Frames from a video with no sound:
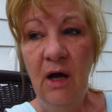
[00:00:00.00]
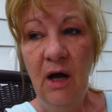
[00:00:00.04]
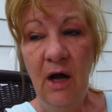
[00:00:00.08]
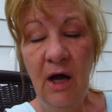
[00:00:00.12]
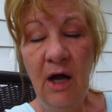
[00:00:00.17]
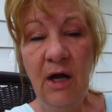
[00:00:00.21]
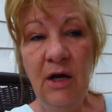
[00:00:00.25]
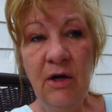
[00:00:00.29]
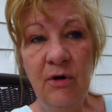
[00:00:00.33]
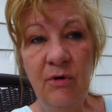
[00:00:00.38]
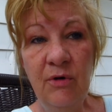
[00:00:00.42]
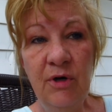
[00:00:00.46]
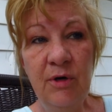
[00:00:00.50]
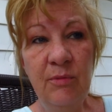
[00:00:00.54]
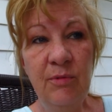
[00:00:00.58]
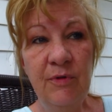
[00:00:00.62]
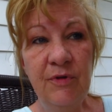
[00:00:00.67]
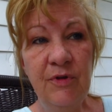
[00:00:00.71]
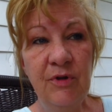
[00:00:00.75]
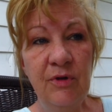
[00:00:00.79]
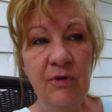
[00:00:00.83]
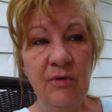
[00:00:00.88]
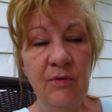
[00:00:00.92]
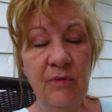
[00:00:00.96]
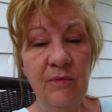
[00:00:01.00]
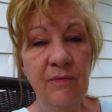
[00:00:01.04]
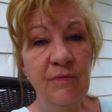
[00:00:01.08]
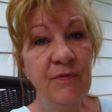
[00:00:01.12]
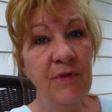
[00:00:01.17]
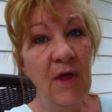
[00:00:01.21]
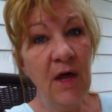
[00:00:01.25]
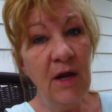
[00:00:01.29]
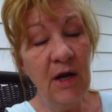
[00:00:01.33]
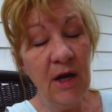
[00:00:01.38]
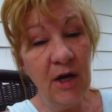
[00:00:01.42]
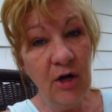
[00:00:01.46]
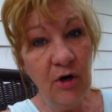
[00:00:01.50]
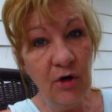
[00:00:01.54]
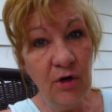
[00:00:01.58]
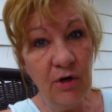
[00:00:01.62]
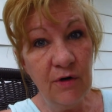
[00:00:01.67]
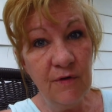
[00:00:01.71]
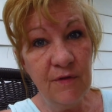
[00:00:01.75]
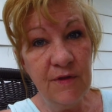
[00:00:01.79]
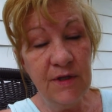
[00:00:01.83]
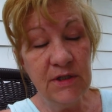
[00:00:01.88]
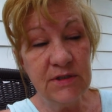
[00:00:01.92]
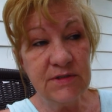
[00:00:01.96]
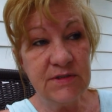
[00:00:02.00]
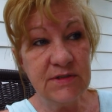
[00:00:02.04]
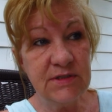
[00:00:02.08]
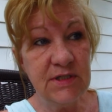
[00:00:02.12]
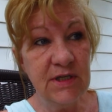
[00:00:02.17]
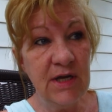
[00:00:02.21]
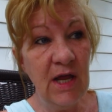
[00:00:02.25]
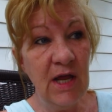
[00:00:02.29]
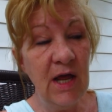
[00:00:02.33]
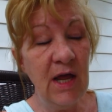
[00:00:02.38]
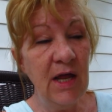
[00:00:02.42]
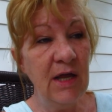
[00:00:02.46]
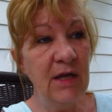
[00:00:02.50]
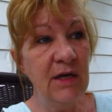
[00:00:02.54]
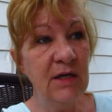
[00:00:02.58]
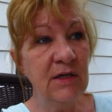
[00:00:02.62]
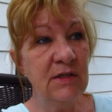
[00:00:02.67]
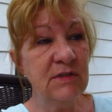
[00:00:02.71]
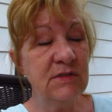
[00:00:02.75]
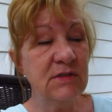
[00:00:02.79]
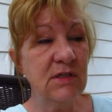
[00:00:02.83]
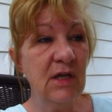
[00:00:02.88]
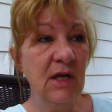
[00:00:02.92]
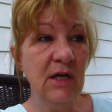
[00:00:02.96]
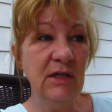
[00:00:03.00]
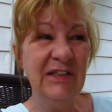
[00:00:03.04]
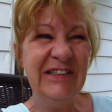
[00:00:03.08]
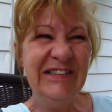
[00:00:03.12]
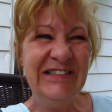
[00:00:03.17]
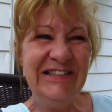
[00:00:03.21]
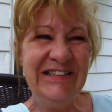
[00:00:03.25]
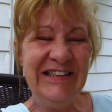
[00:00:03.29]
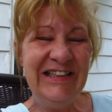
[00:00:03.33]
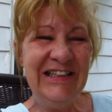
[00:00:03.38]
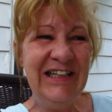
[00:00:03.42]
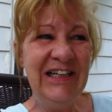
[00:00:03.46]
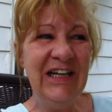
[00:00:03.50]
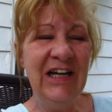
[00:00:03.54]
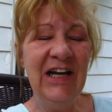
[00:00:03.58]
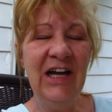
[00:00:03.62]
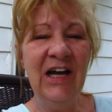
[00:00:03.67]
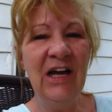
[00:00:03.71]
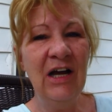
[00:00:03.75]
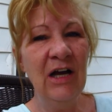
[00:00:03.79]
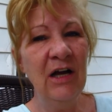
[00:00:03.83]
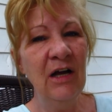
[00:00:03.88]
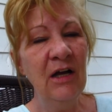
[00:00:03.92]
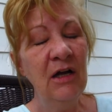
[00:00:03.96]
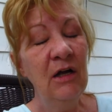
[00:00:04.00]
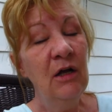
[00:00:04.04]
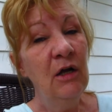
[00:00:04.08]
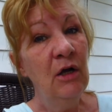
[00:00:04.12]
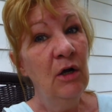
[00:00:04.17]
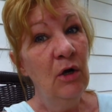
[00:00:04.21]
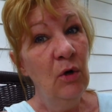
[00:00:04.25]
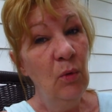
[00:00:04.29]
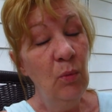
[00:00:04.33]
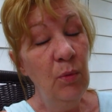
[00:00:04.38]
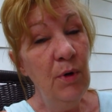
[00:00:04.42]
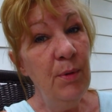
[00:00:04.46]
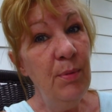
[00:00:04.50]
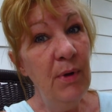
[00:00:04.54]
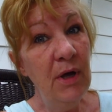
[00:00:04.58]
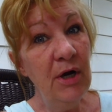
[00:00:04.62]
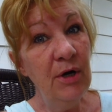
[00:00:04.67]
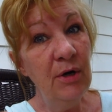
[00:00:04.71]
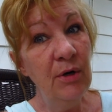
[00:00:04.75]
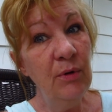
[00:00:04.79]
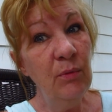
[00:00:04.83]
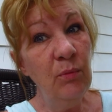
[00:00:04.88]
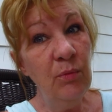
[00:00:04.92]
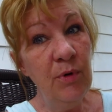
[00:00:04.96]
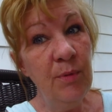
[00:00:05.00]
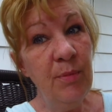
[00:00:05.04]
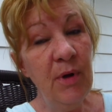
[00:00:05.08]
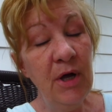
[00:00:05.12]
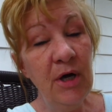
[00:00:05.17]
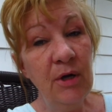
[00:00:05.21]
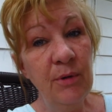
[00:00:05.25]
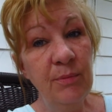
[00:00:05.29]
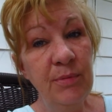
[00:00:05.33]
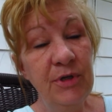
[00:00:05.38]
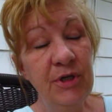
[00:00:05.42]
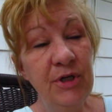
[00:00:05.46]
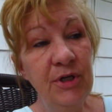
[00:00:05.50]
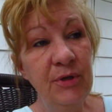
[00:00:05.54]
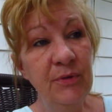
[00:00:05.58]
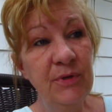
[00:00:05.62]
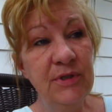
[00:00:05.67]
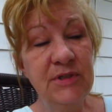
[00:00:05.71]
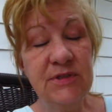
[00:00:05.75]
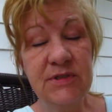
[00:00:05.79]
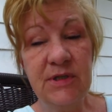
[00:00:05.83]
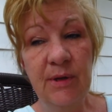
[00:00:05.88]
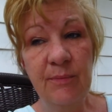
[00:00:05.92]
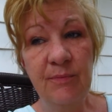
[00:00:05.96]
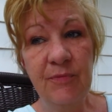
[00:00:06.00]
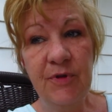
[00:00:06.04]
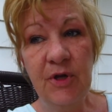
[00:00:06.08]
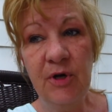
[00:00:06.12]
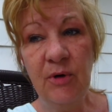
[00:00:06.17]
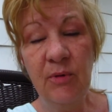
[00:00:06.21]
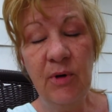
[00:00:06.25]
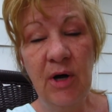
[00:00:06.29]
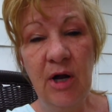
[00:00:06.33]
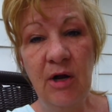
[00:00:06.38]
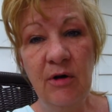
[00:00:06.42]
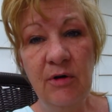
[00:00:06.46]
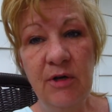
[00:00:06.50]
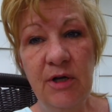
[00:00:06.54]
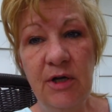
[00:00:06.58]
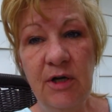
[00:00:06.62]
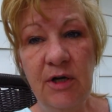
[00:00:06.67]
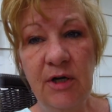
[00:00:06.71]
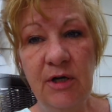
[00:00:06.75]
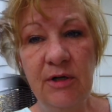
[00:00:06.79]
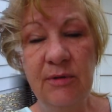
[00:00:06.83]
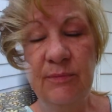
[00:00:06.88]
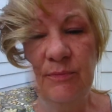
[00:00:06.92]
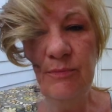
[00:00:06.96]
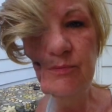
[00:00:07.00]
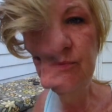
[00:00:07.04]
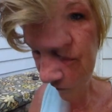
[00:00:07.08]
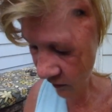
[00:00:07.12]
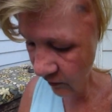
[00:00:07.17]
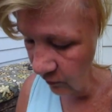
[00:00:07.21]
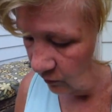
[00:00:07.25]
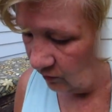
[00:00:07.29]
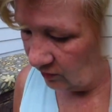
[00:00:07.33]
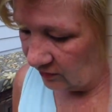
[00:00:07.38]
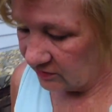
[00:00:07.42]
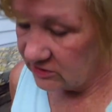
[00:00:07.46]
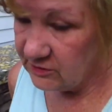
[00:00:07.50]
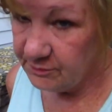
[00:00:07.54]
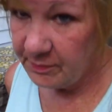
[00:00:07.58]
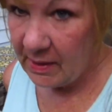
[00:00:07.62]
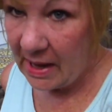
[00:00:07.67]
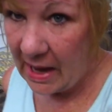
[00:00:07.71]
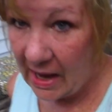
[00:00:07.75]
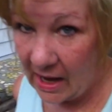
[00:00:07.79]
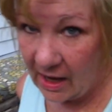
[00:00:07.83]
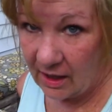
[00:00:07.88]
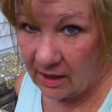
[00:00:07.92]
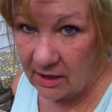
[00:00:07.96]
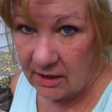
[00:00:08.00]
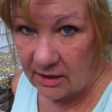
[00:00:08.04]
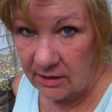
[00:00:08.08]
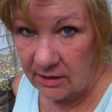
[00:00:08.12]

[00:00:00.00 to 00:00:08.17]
I agree with you. Then I heard this today and it's like, yeah, we better we better be doing something around here. Willie's back.